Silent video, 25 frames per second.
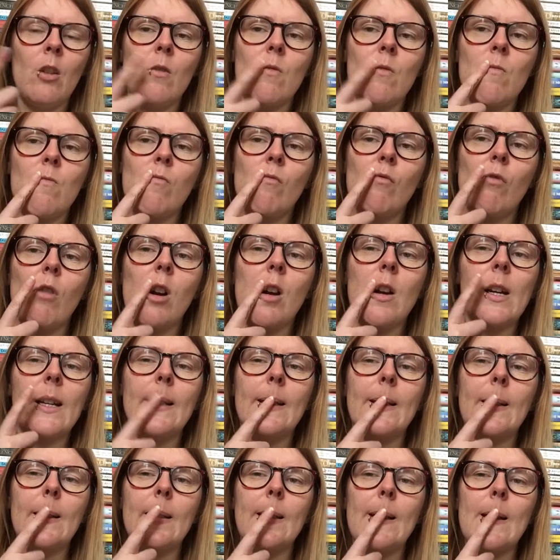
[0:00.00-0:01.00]

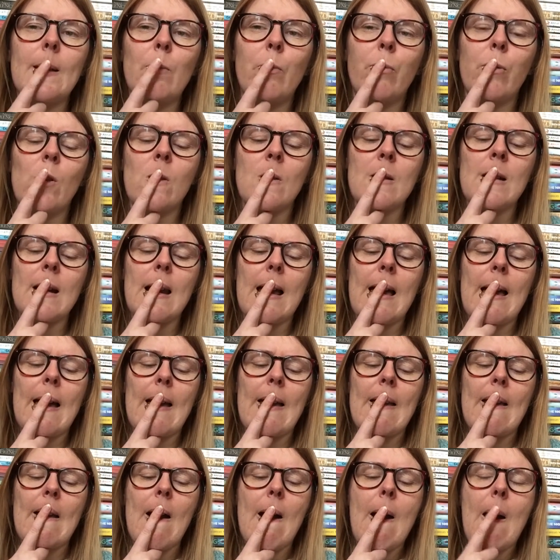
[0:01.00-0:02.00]
Right, said
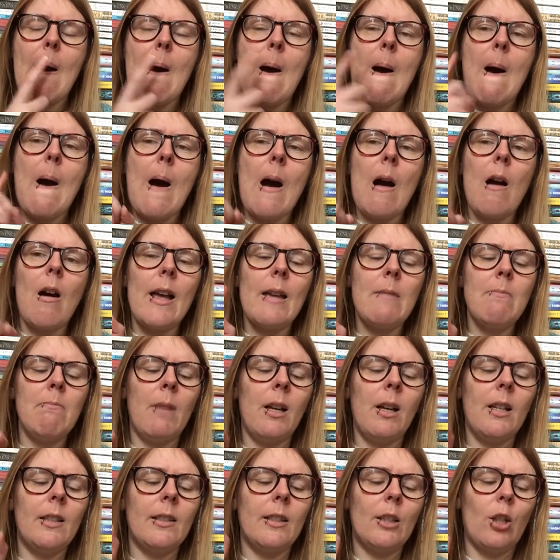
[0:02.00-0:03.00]
Brongley. I
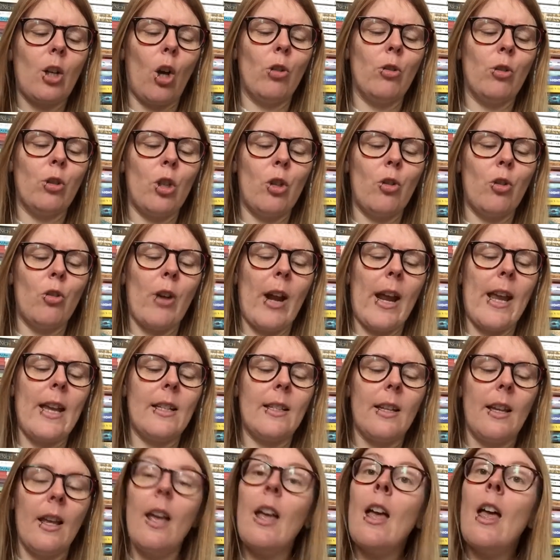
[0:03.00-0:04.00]
must
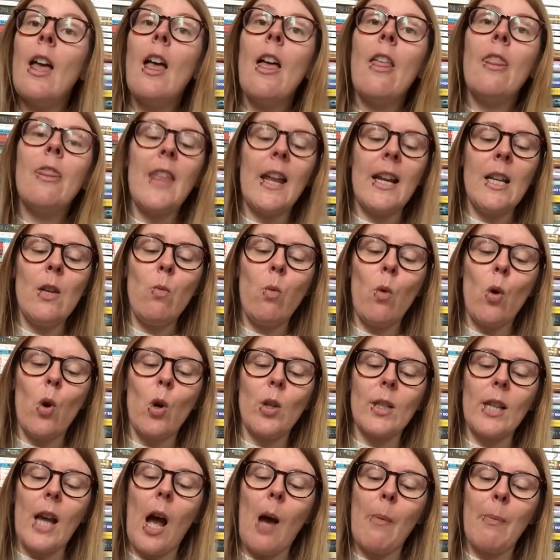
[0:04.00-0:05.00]
concentrate. Then he
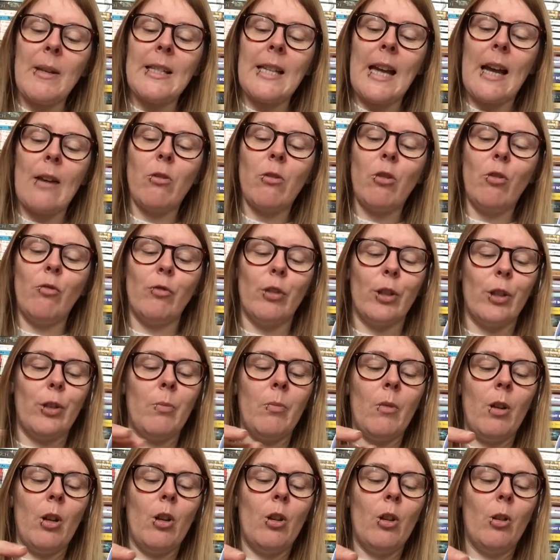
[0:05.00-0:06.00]
walked up and down the
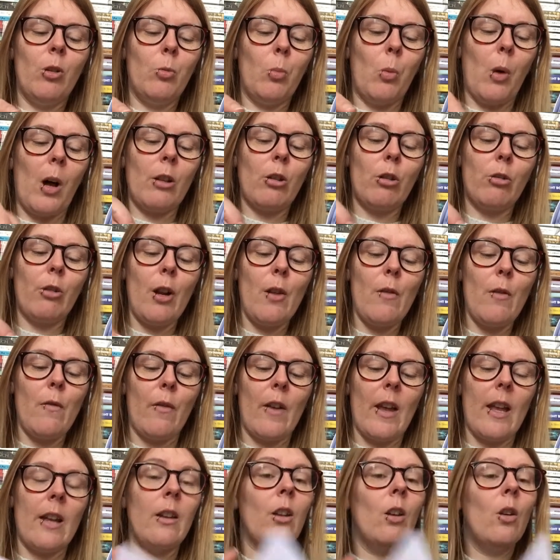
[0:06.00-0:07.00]
room, while
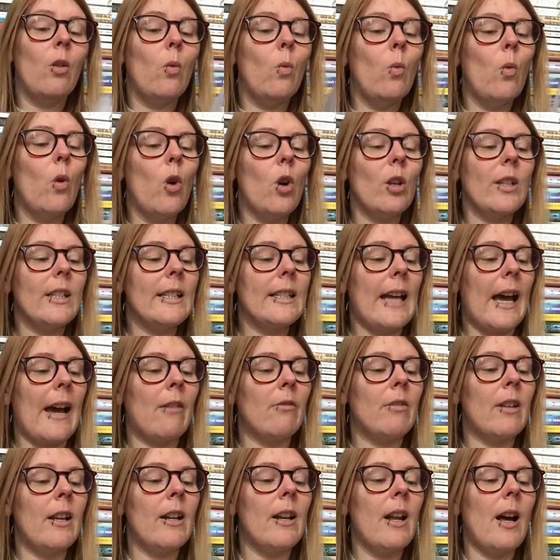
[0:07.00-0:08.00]
Crowfin walked
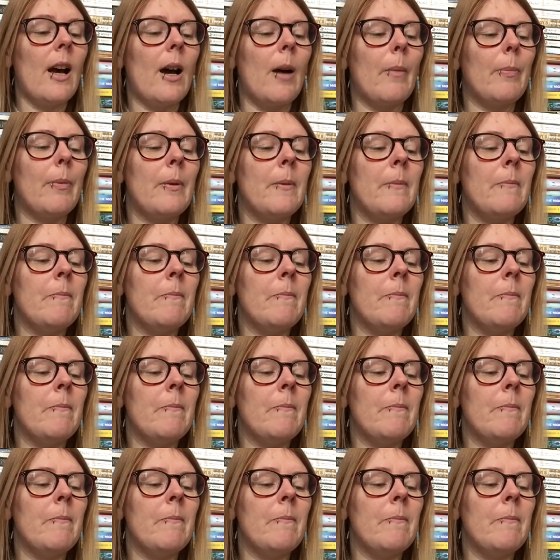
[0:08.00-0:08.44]
down and up.